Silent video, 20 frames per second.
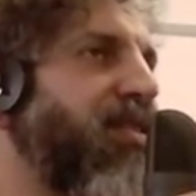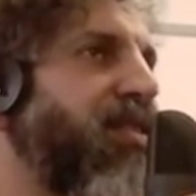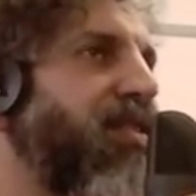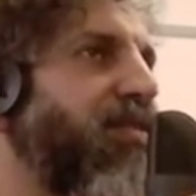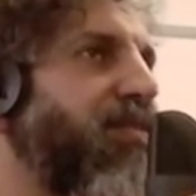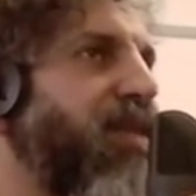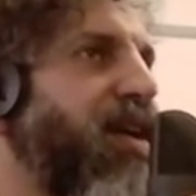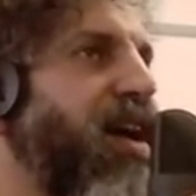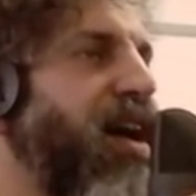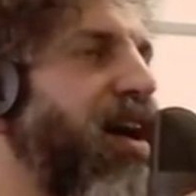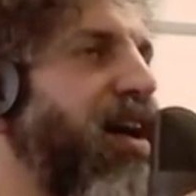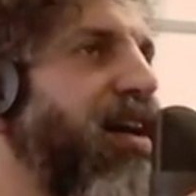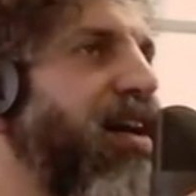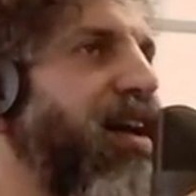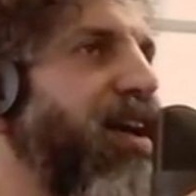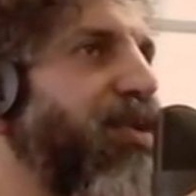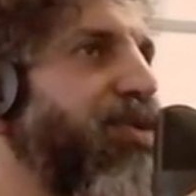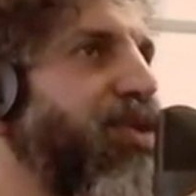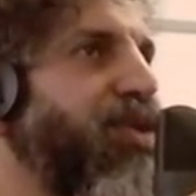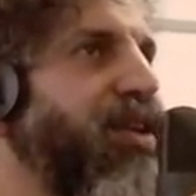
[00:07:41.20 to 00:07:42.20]
But
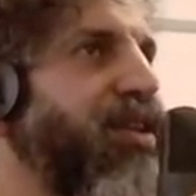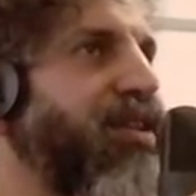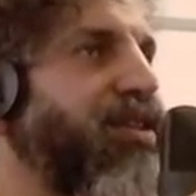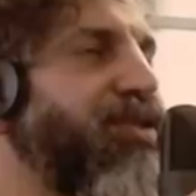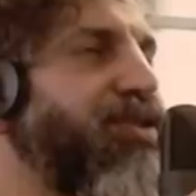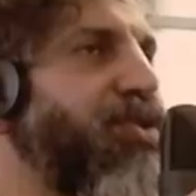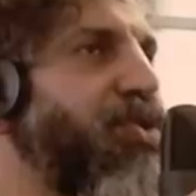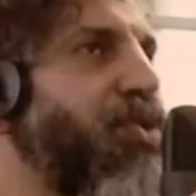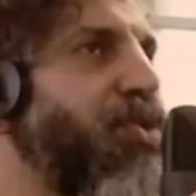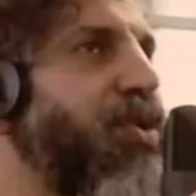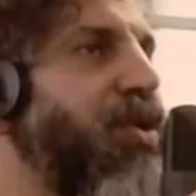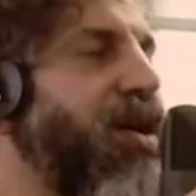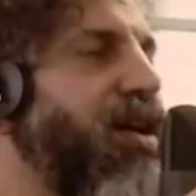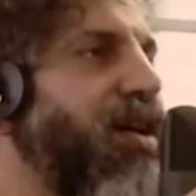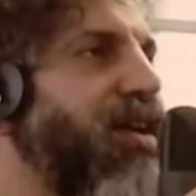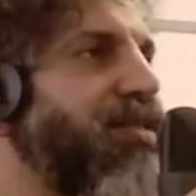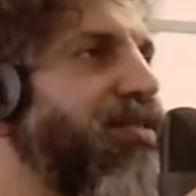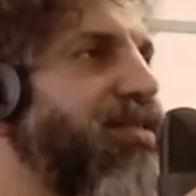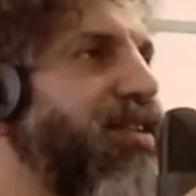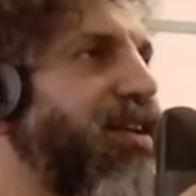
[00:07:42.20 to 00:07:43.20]
I think that you,
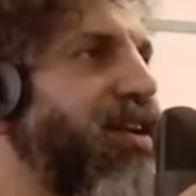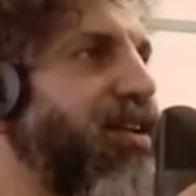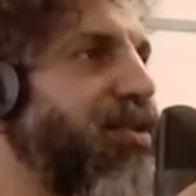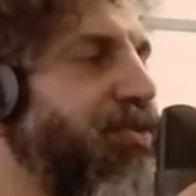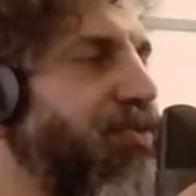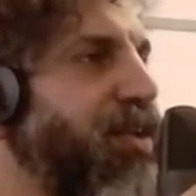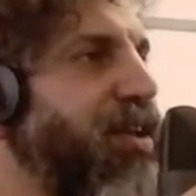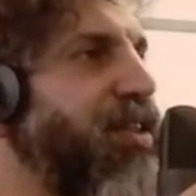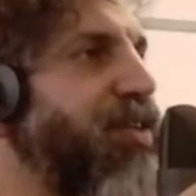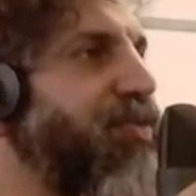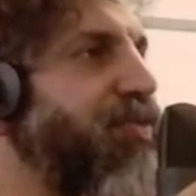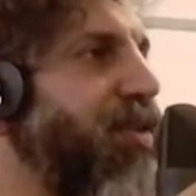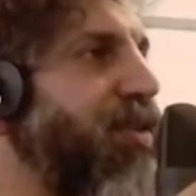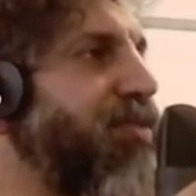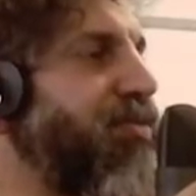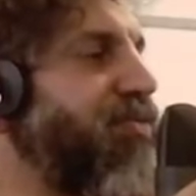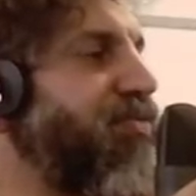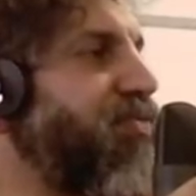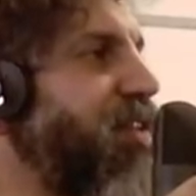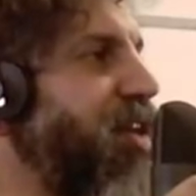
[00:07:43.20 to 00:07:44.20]
as the kind of like the
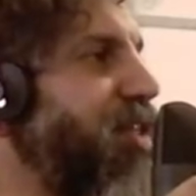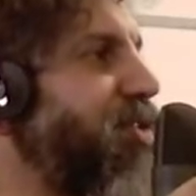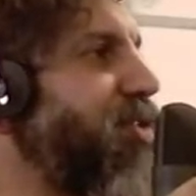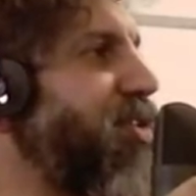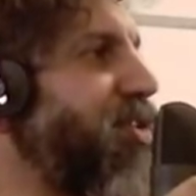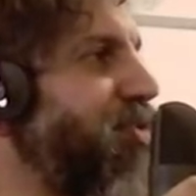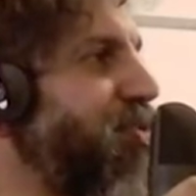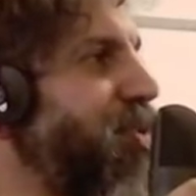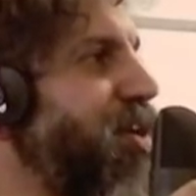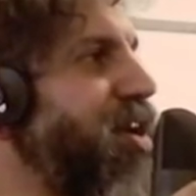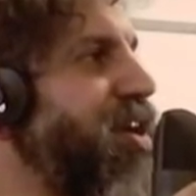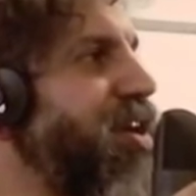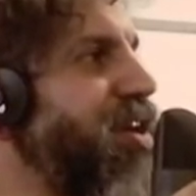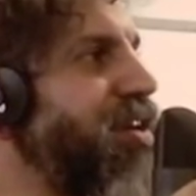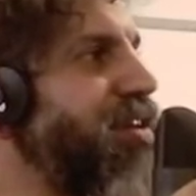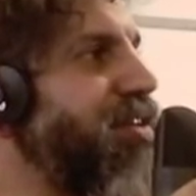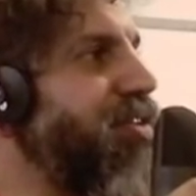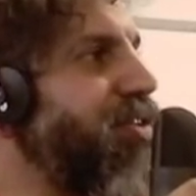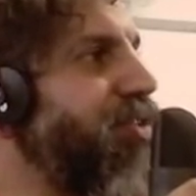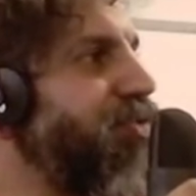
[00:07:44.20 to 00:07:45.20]
founding father in a
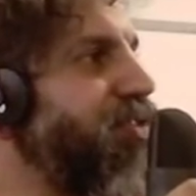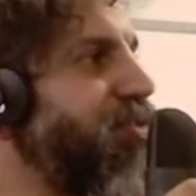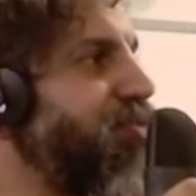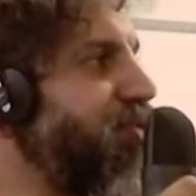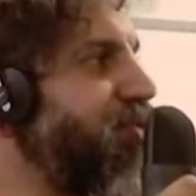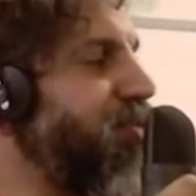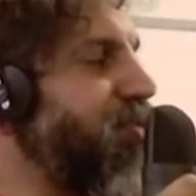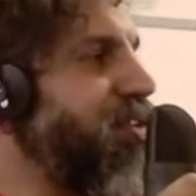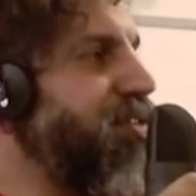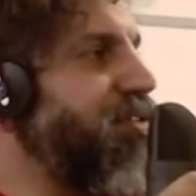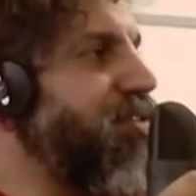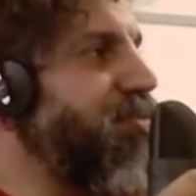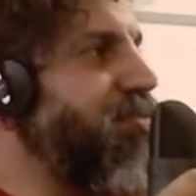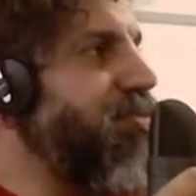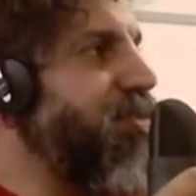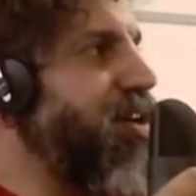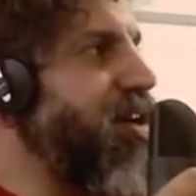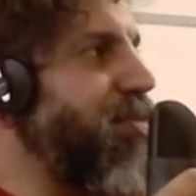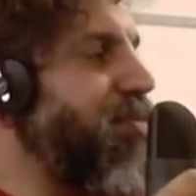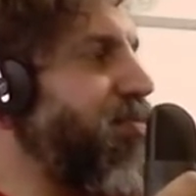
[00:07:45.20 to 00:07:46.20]
way of the movement,
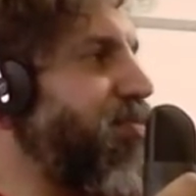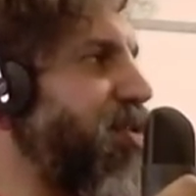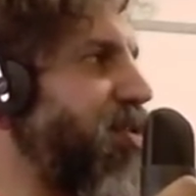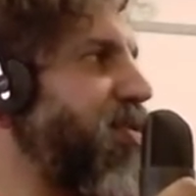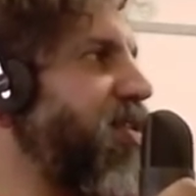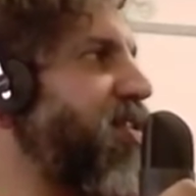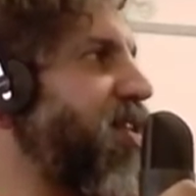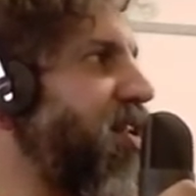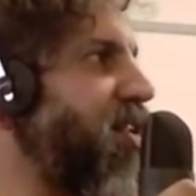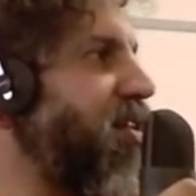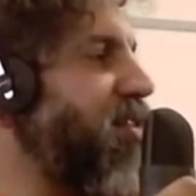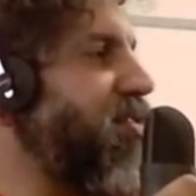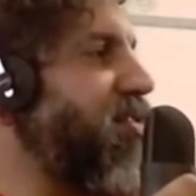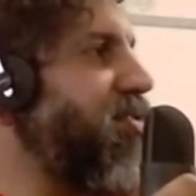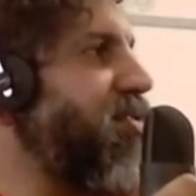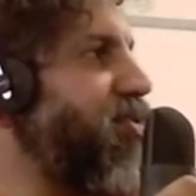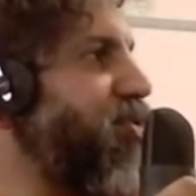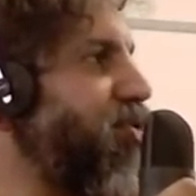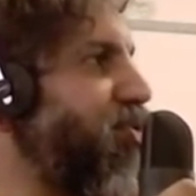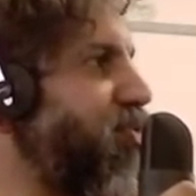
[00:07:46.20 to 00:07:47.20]
can probably tell
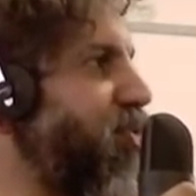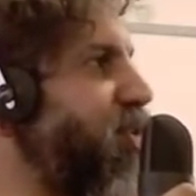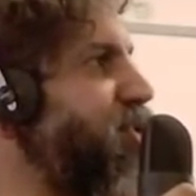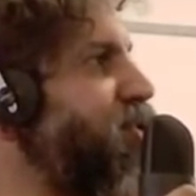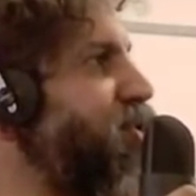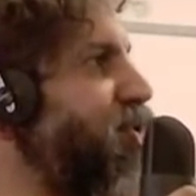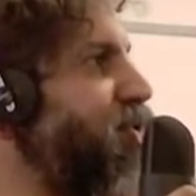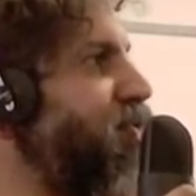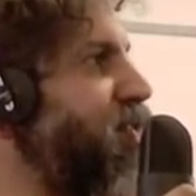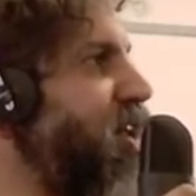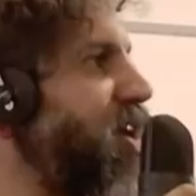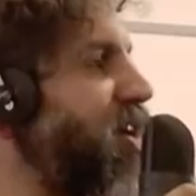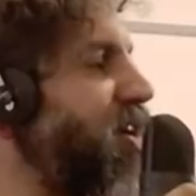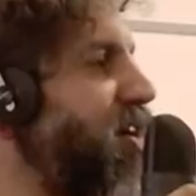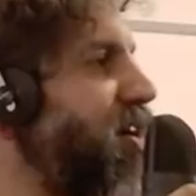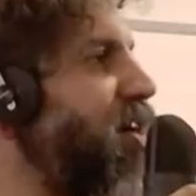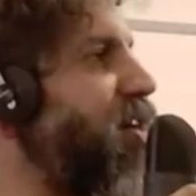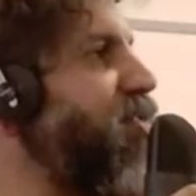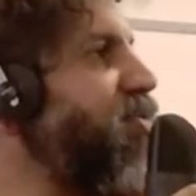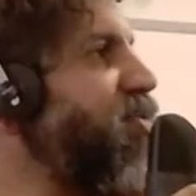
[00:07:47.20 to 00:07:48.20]
us your version of like
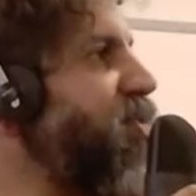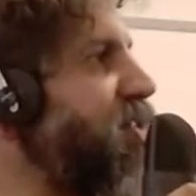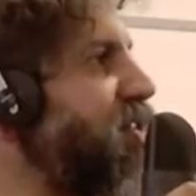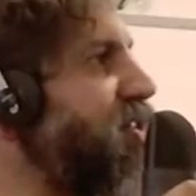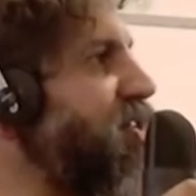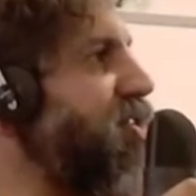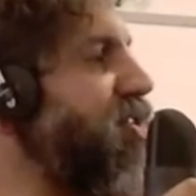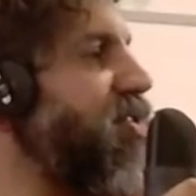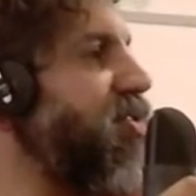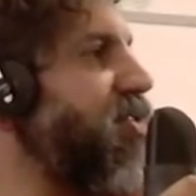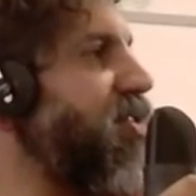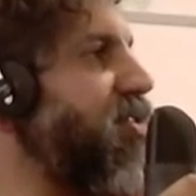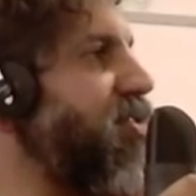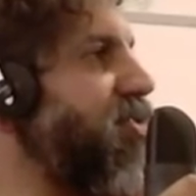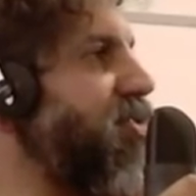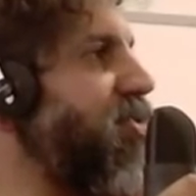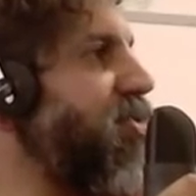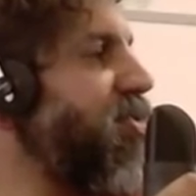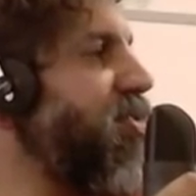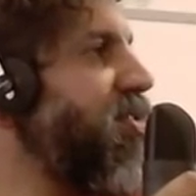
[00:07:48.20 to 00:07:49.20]
how everything started.
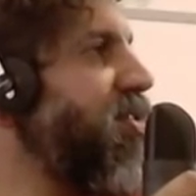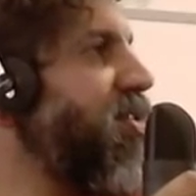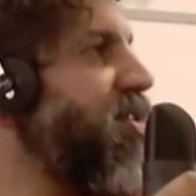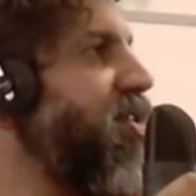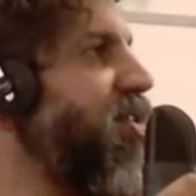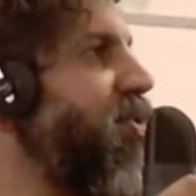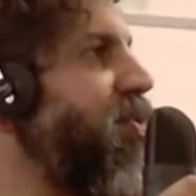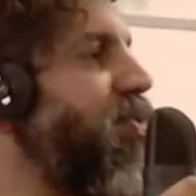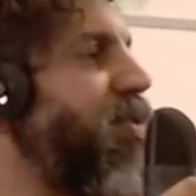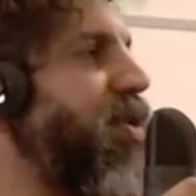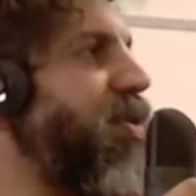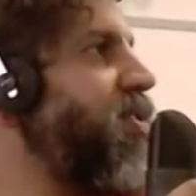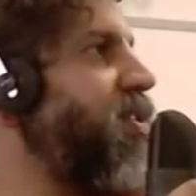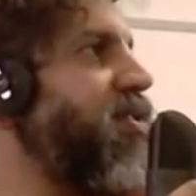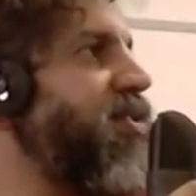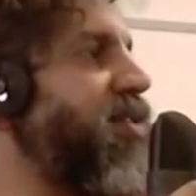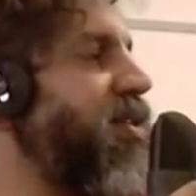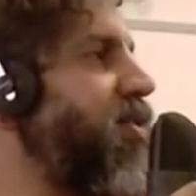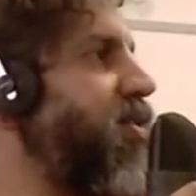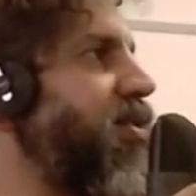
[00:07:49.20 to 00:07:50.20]
So when
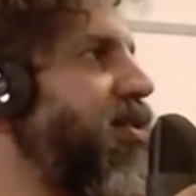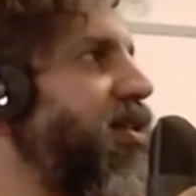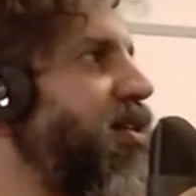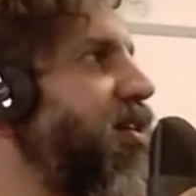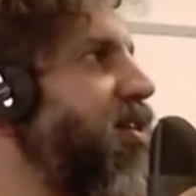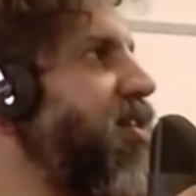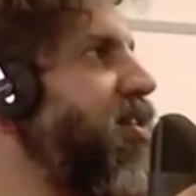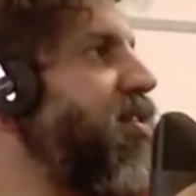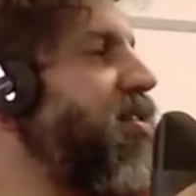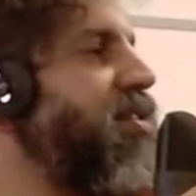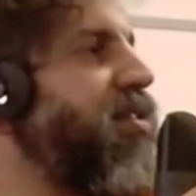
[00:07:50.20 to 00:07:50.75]
did suddenly